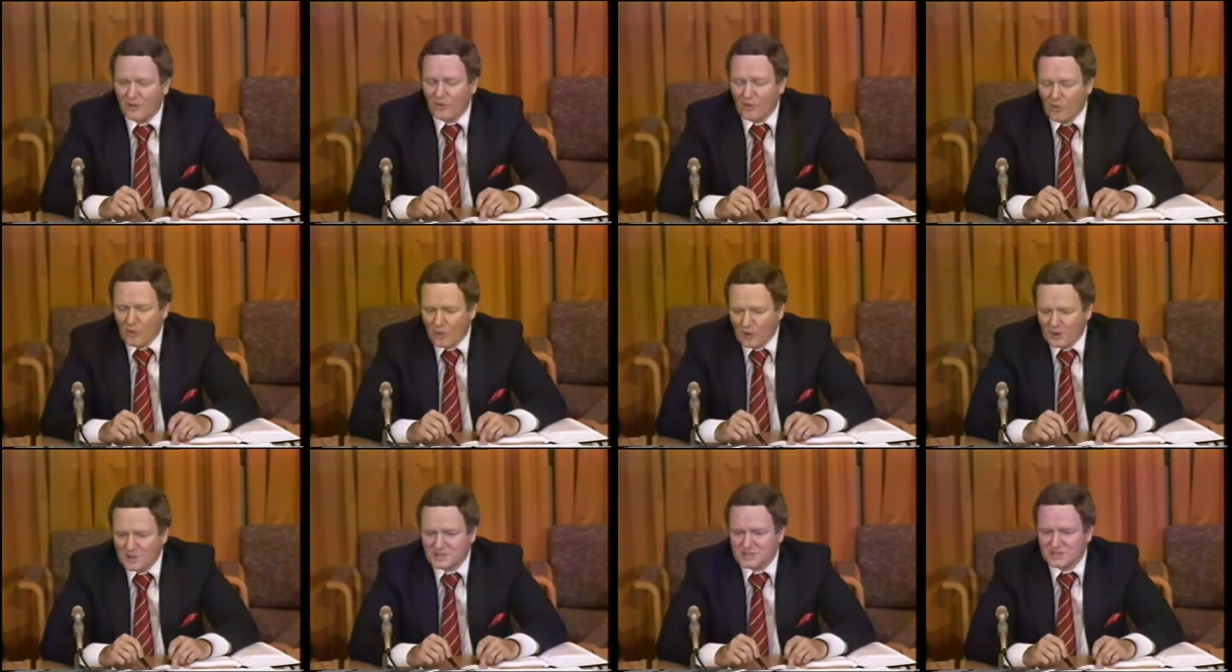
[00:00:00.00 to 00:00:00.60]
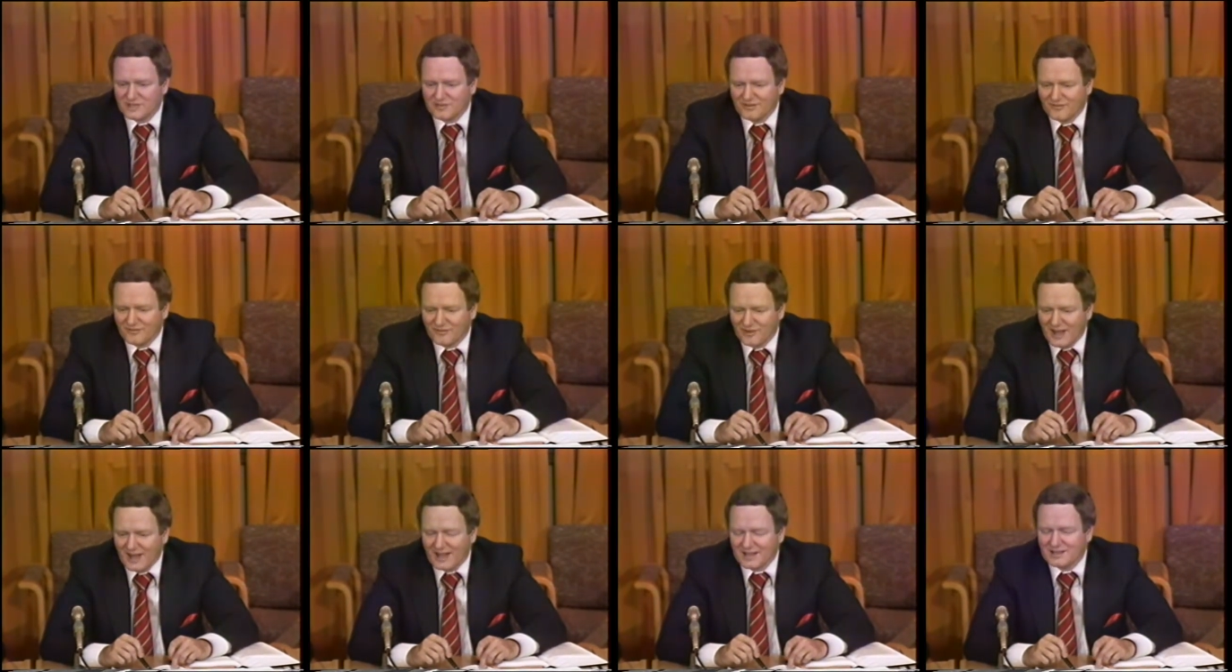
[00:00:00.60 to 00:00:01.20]
Or is it, in
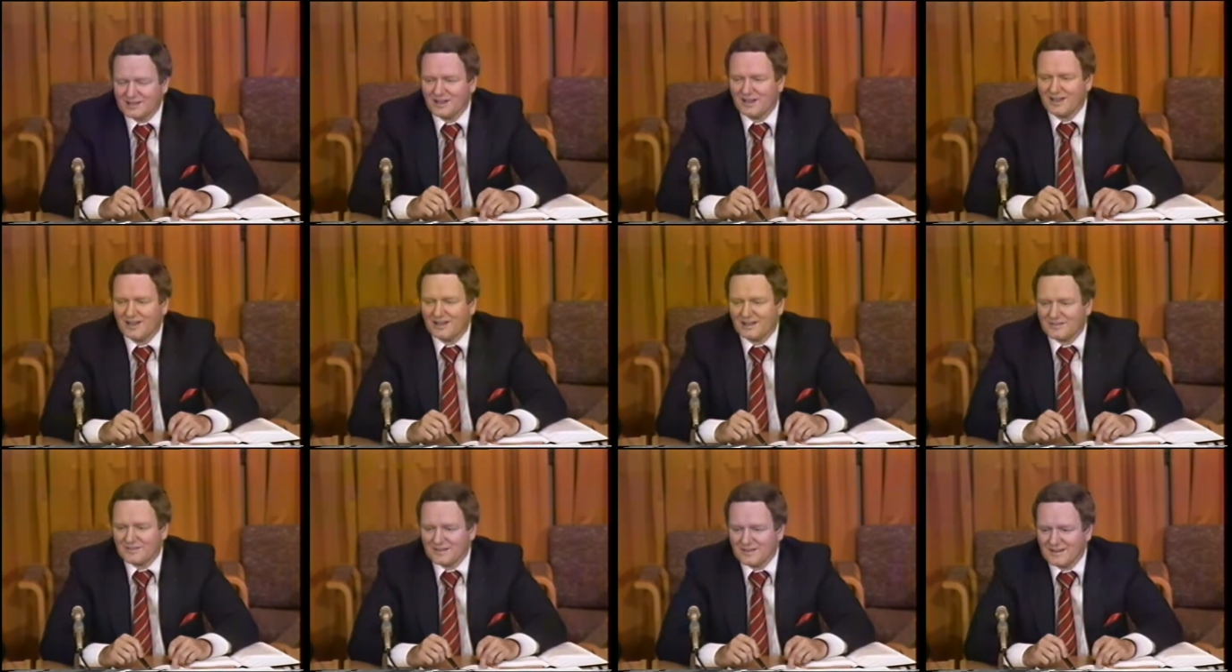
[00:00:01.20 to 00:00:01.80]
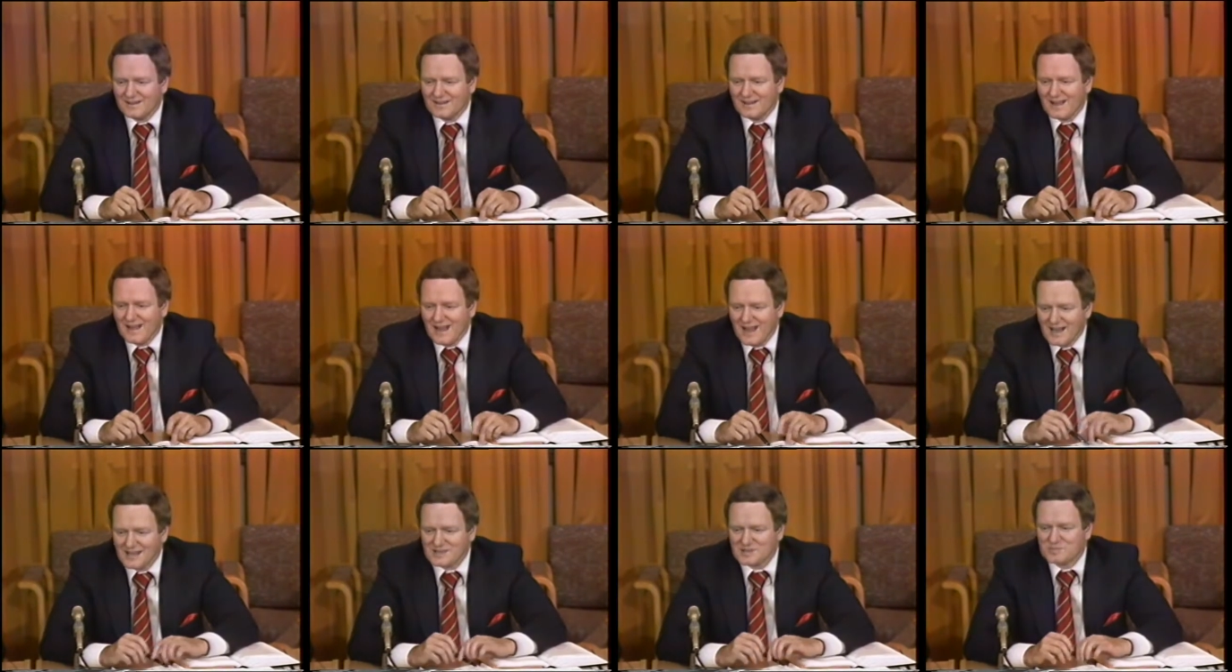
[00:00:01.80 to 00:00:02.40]
fact,
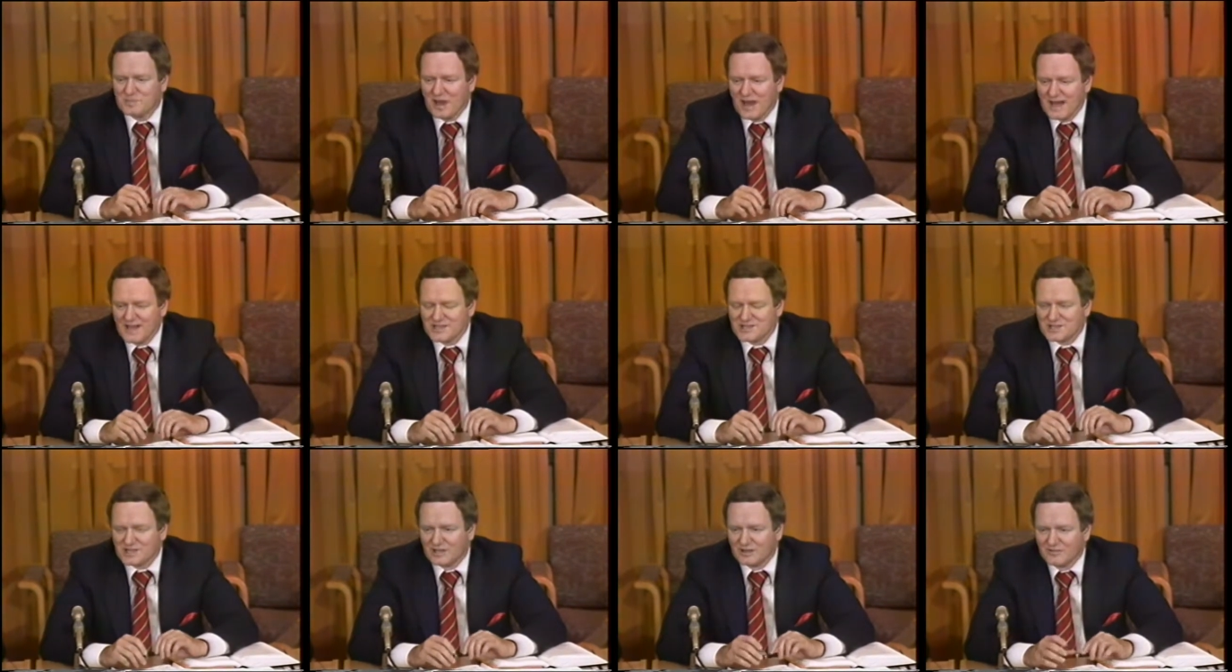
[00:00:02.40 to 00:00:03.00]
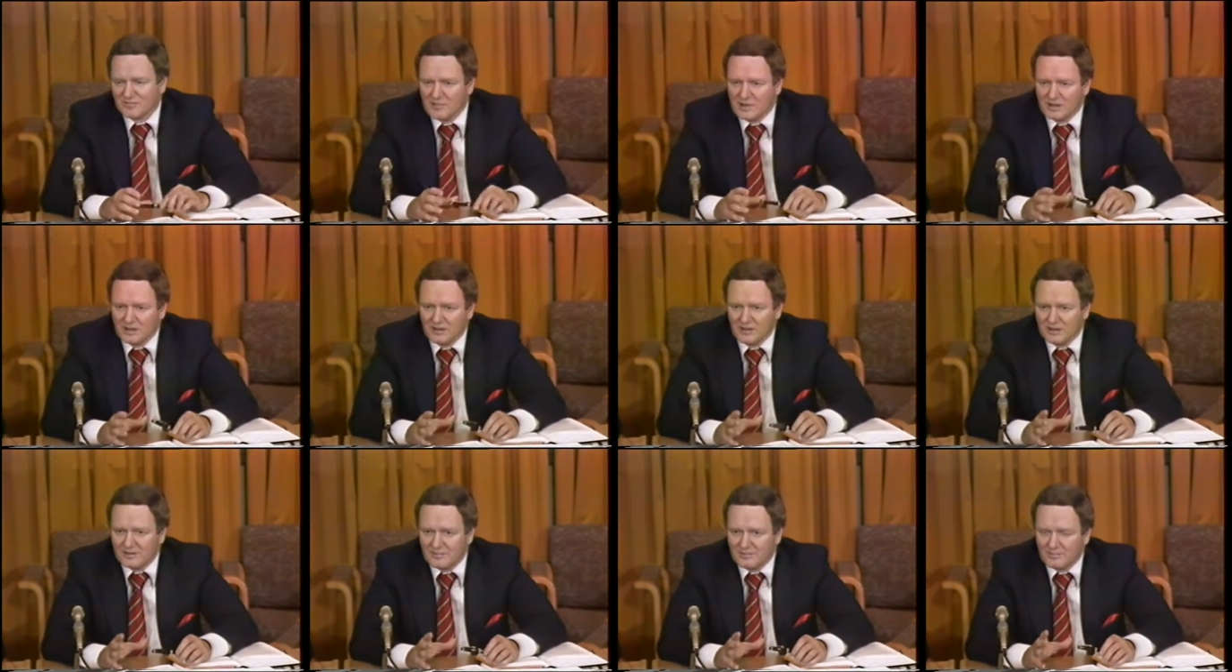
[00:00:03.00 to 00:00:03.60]
has
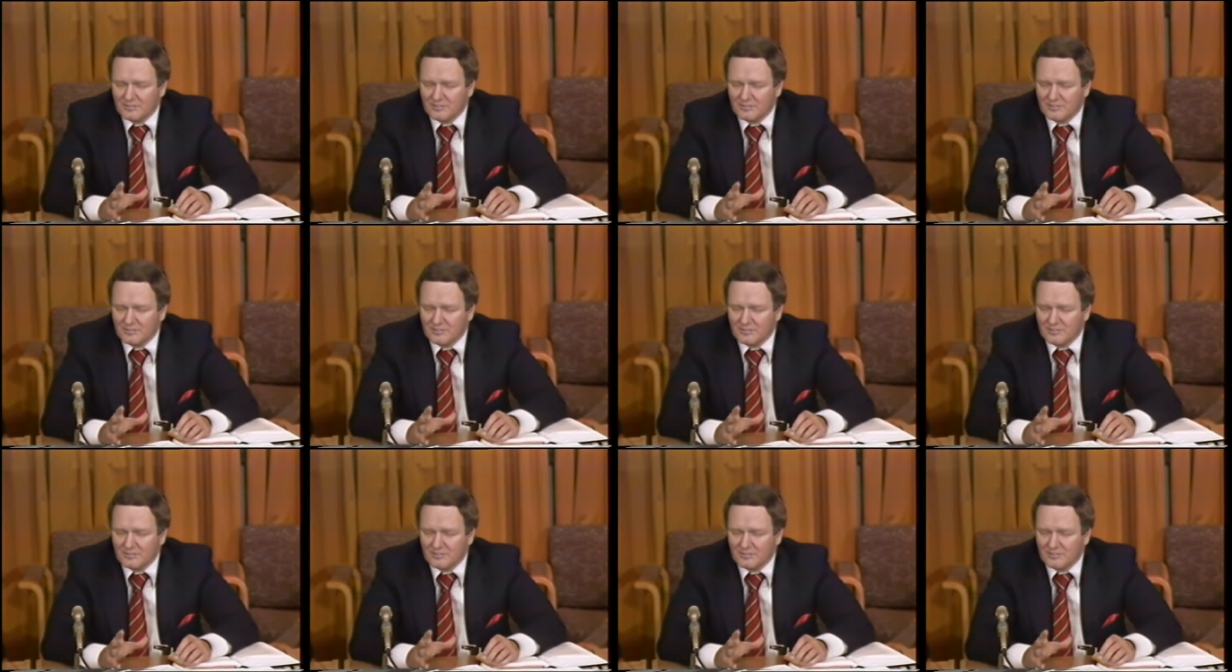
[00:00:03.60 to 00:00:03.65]
Baskerville,